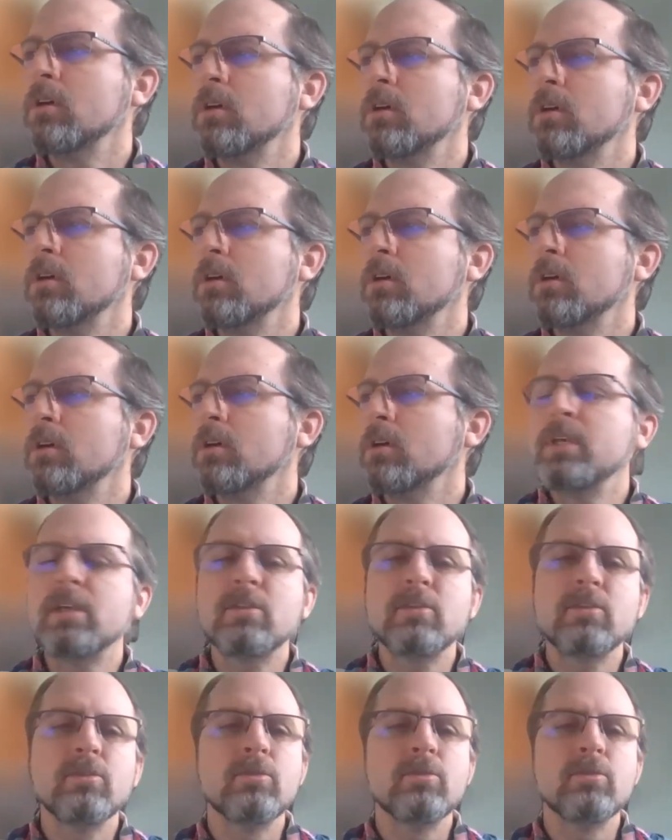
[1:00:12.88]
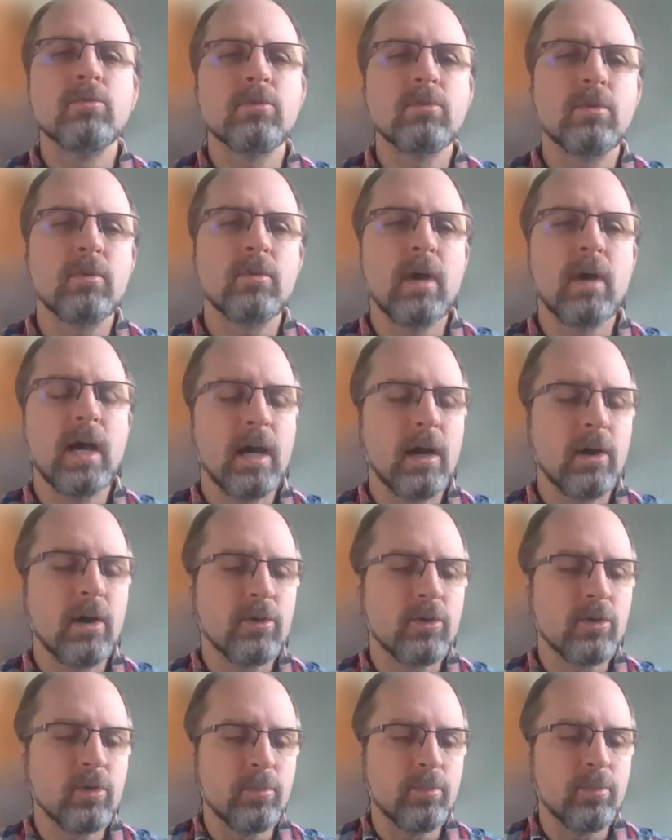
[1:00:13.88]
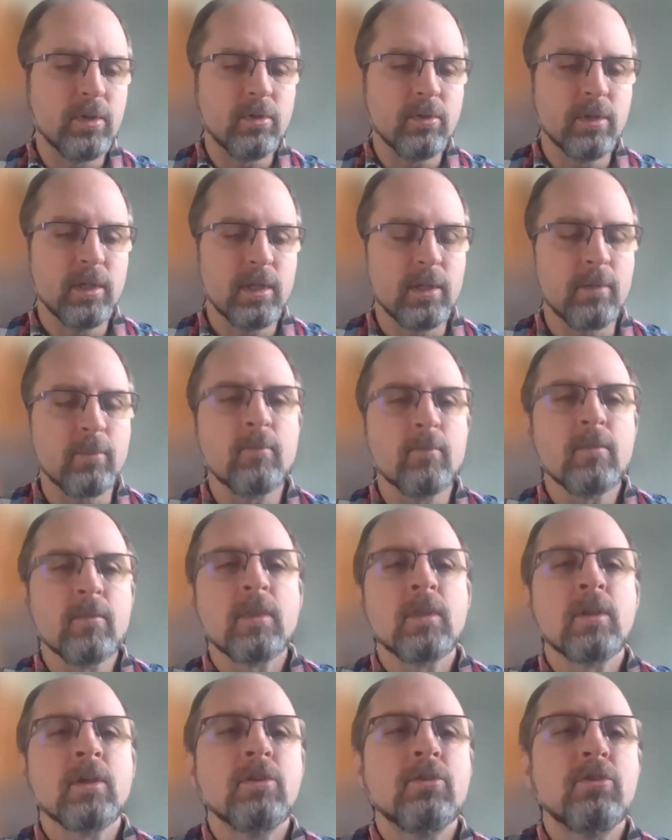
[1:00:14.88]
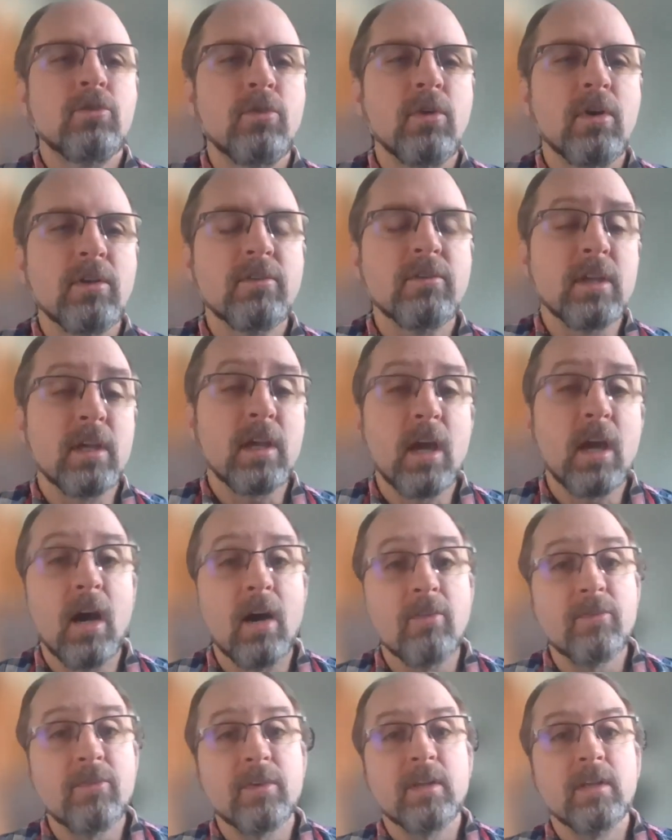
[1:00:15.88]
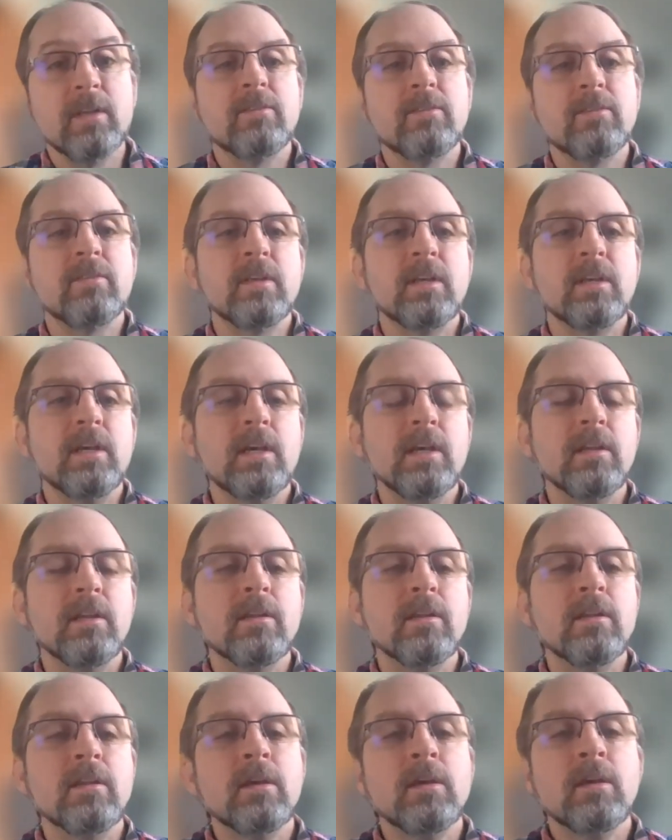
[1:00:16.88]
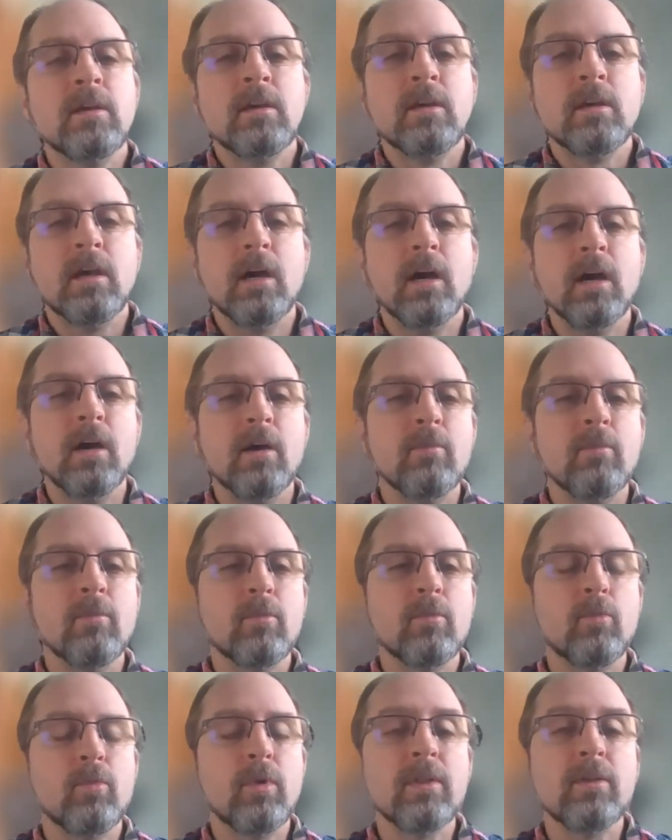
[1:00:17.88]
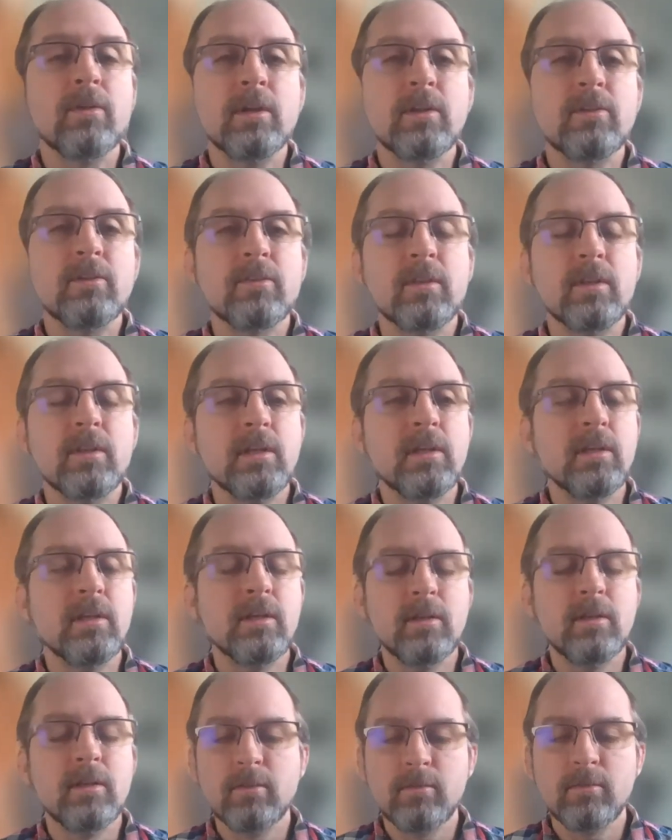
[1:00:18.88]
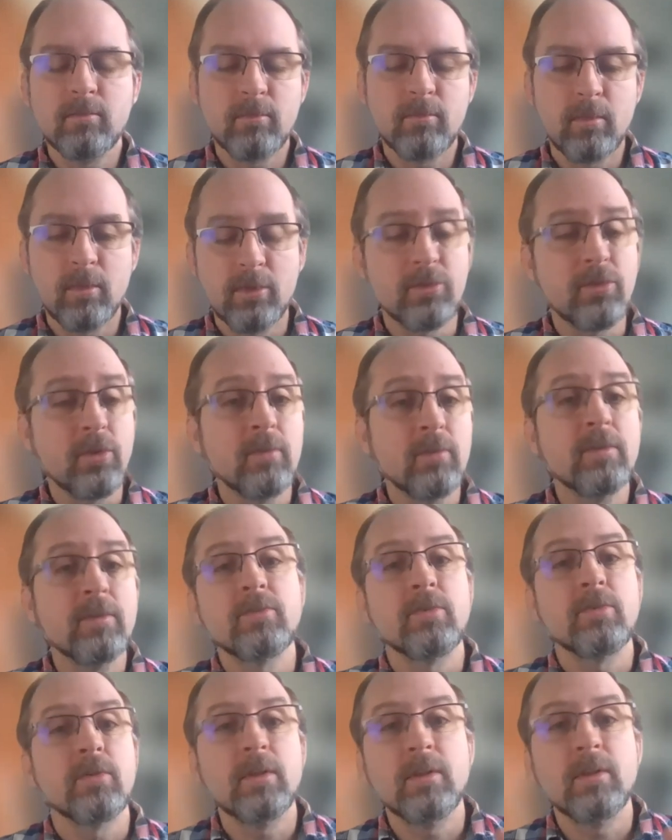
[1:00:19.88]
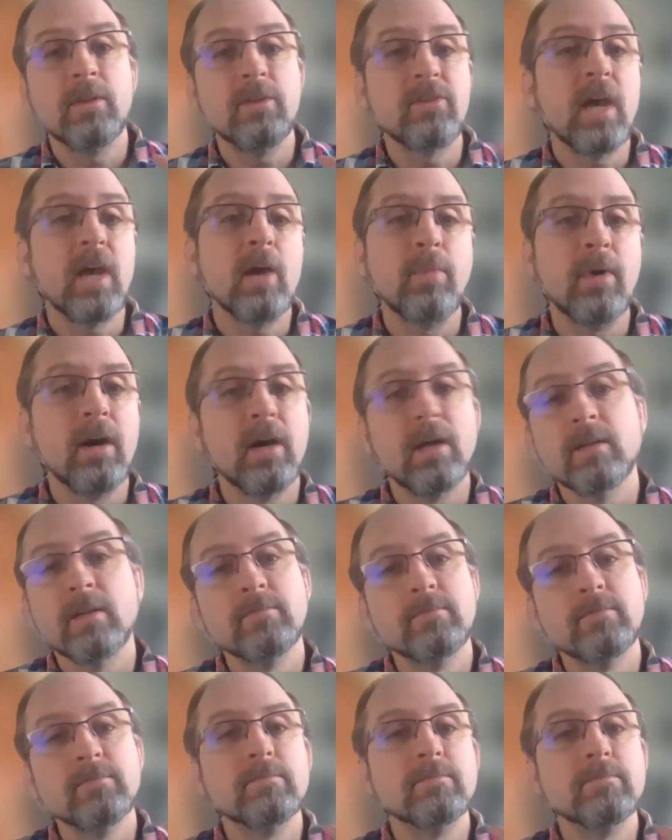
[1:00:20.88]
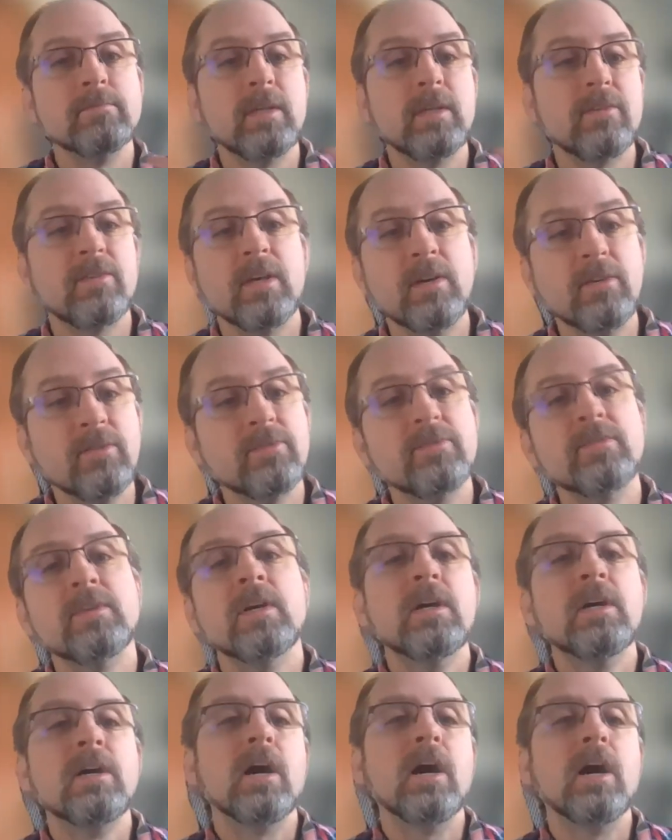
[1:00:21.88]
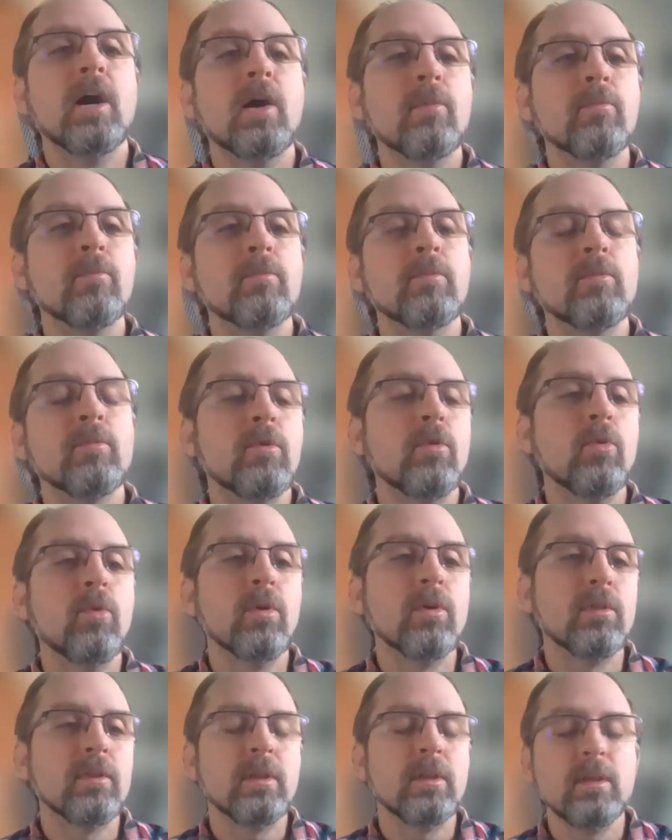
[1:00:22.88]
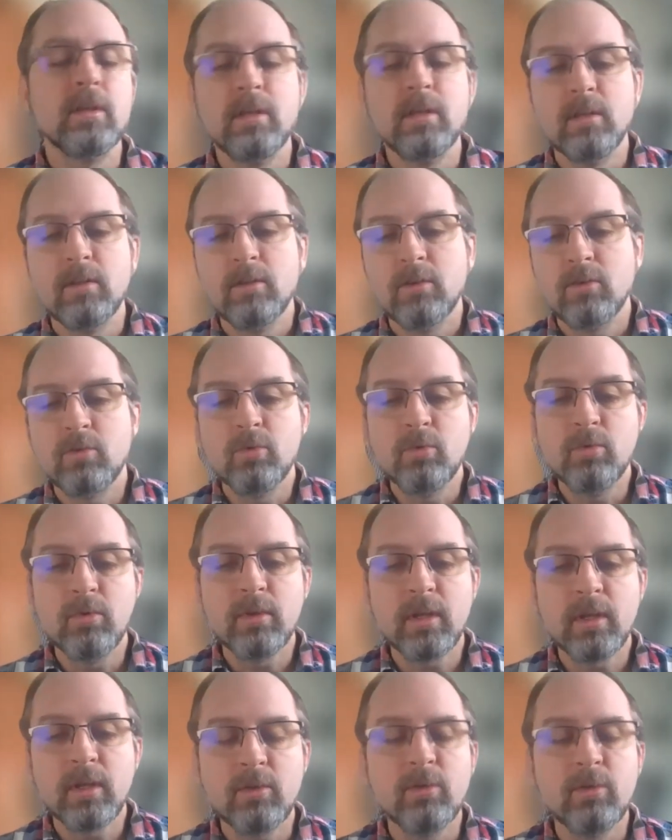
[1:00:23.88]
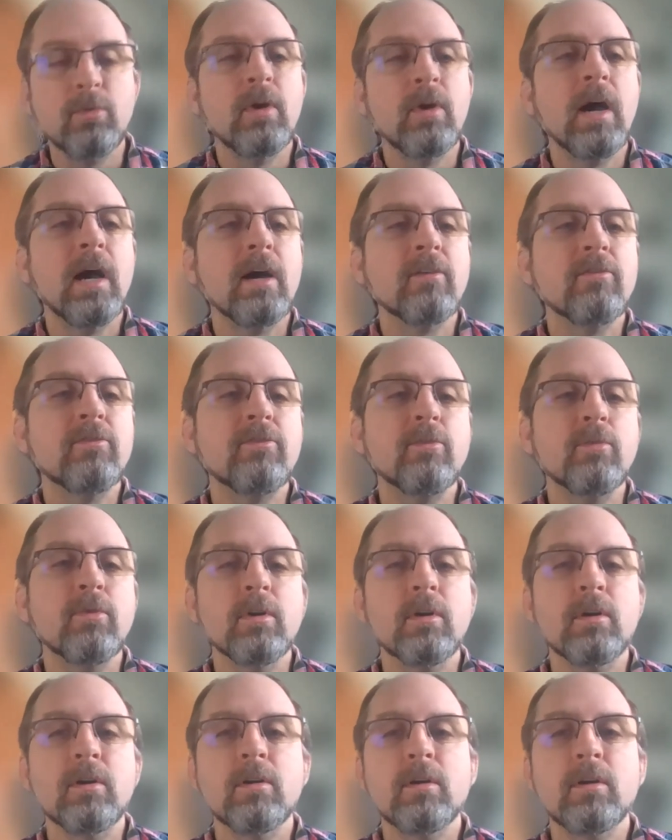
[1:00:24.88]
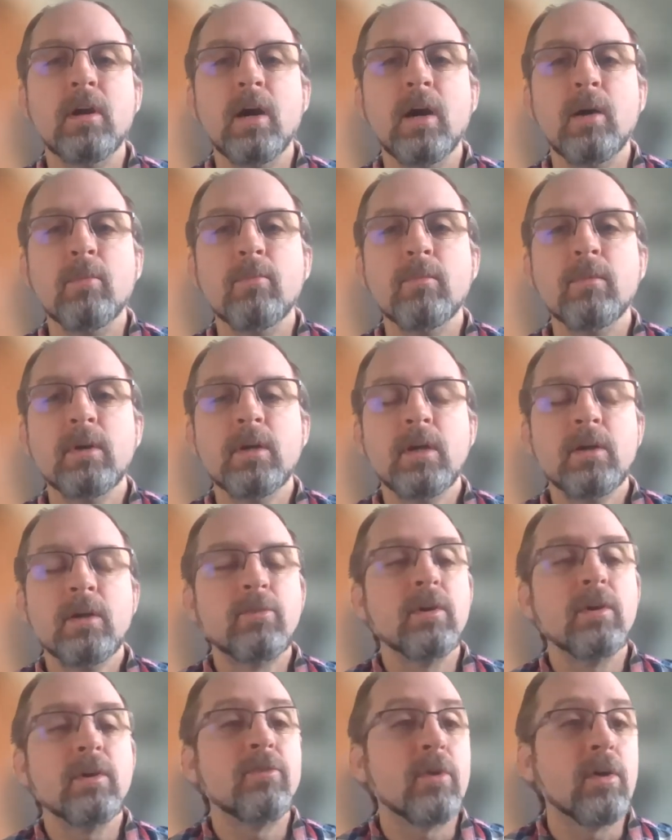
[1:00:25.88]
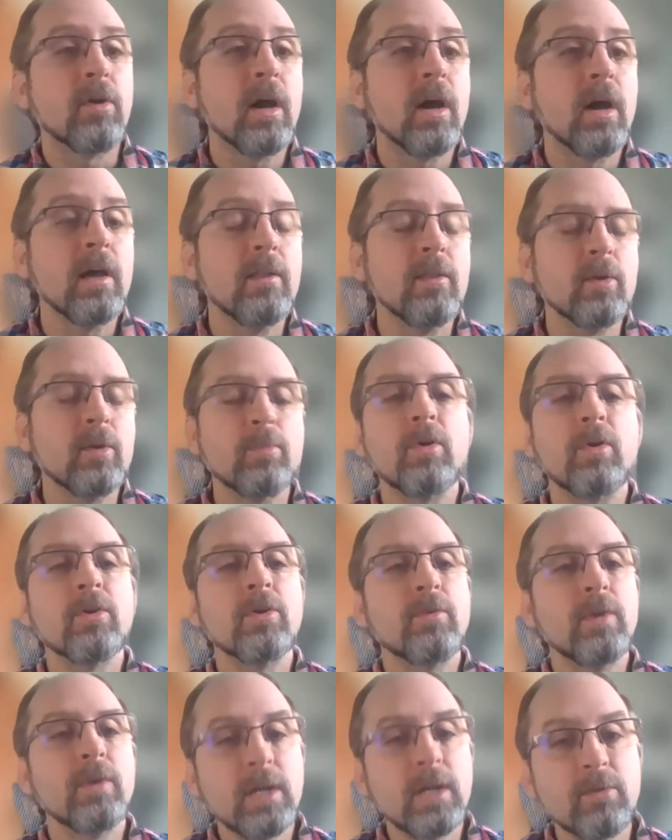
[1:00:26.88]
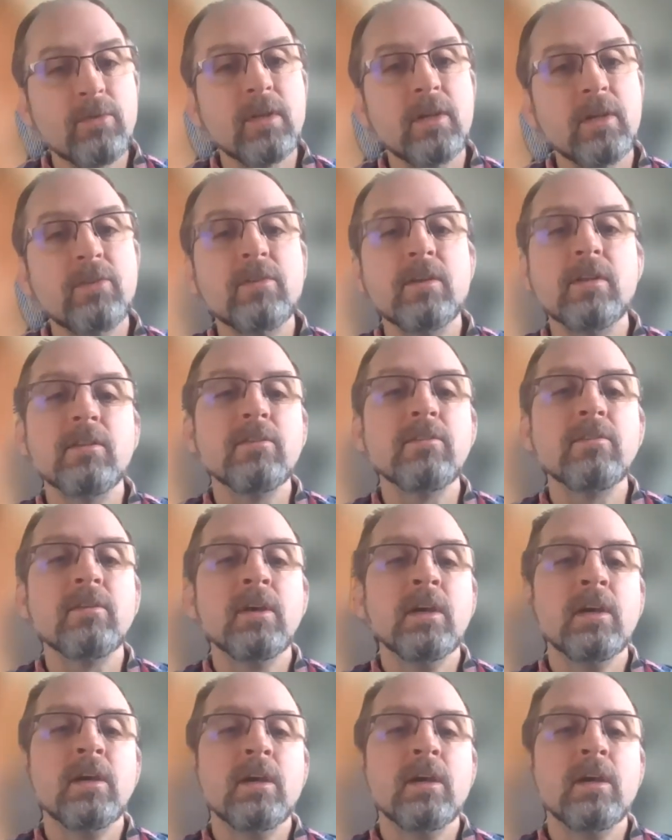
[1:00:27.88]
can you speak to how you're building trust and confidence in whether it's the service, so the chatbot itself, or the tool that you have for FRI and their partner radio stations,